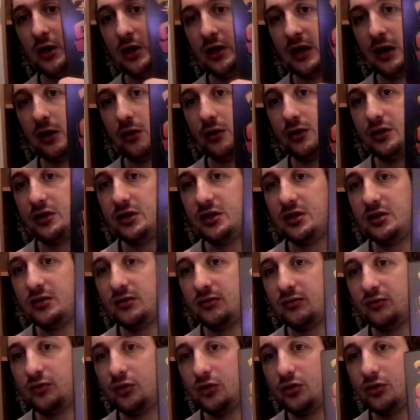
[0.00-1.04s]
Now this
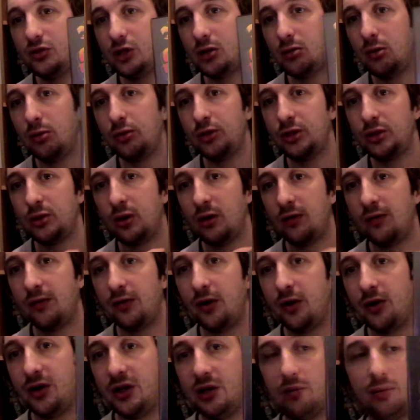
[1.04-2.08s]
doesn't come up too
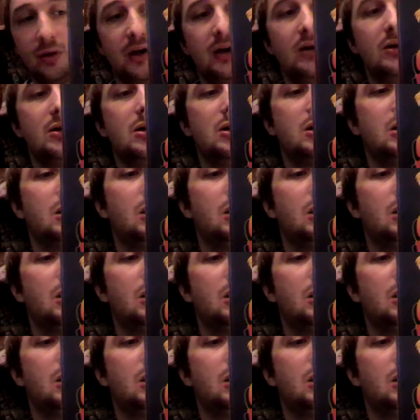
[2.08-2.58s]
often on eBay,